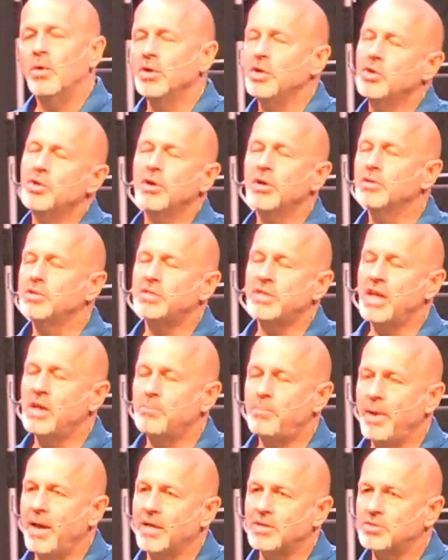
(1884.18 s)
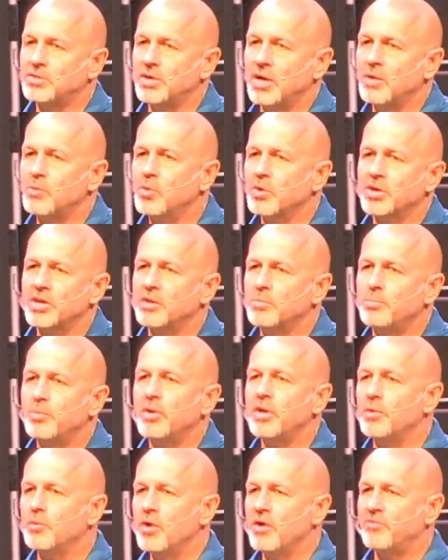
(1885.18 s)
Well, you don't understand, Pastor. I work in a
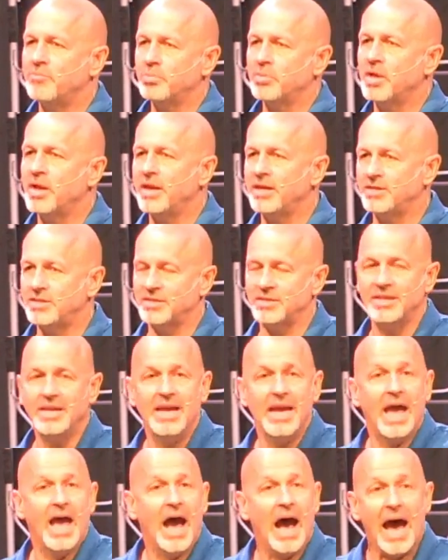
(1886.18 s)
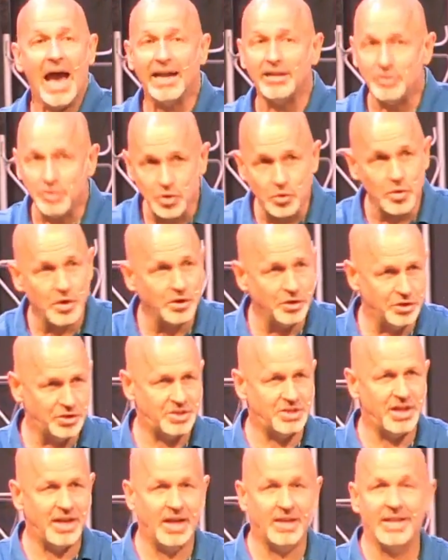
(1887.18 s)
pretty rough place. I do
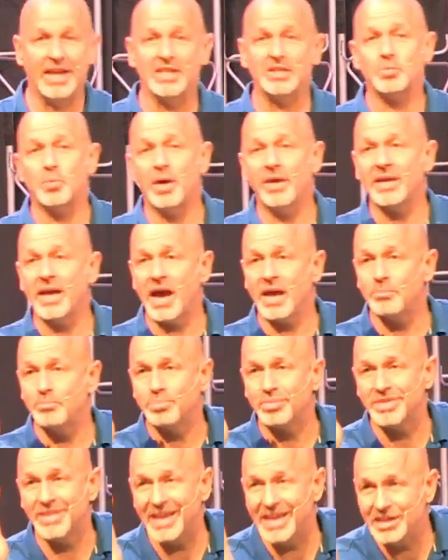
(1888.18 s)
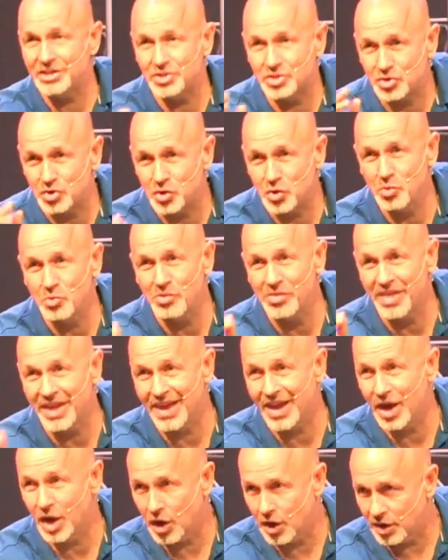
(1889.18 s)
understand. That's why God placed you
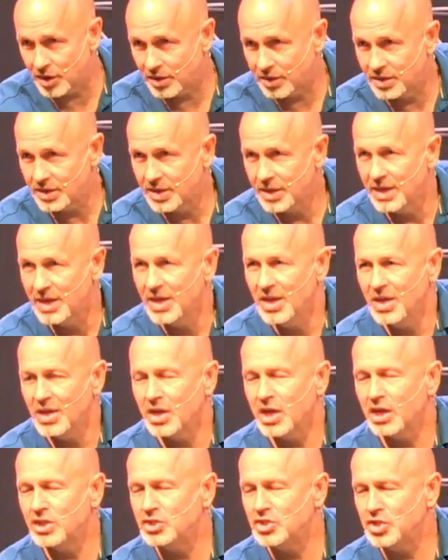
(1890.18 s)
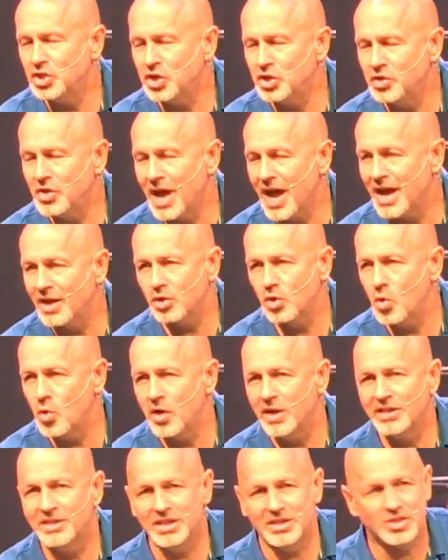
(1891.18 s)
there. Because you're not
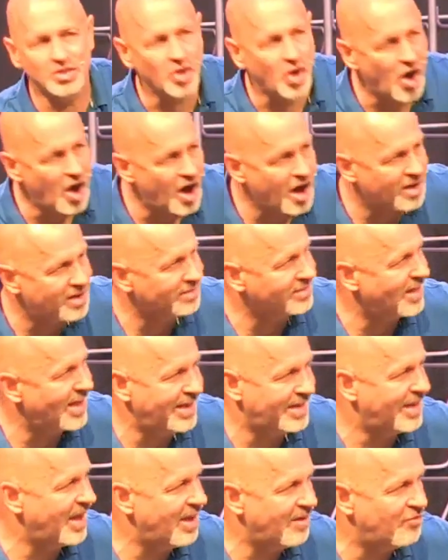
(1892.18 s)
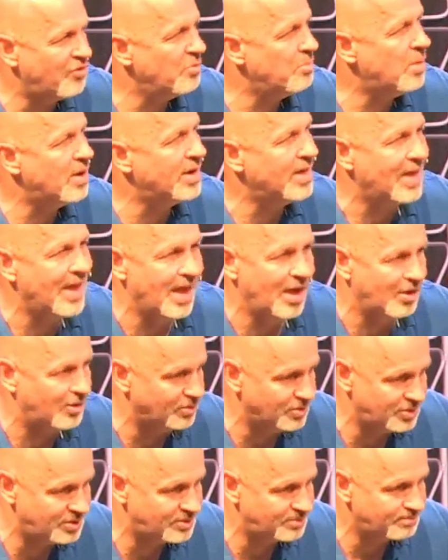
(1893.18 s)
going to talk like everybody
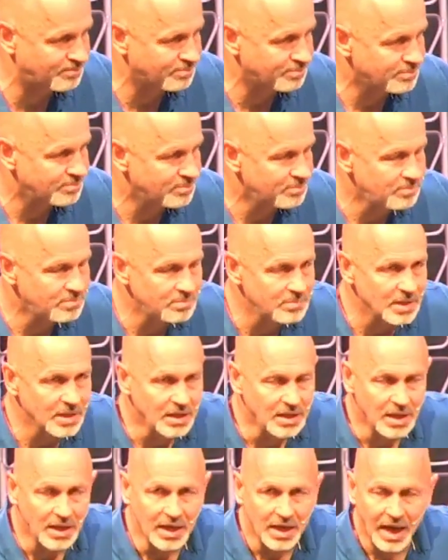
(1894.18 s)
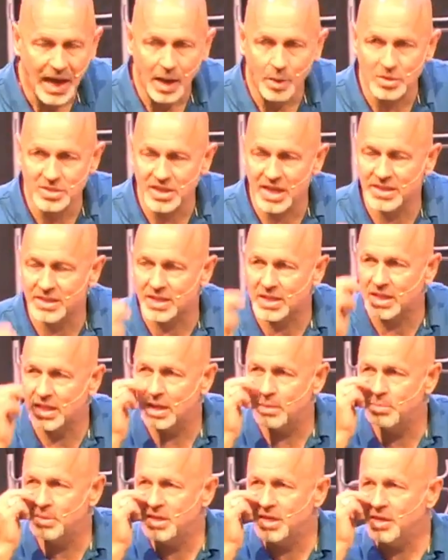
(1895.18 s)
else. I was at the
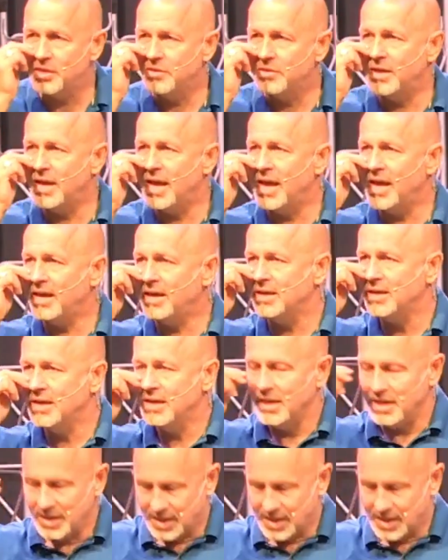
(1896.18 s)
club the other day.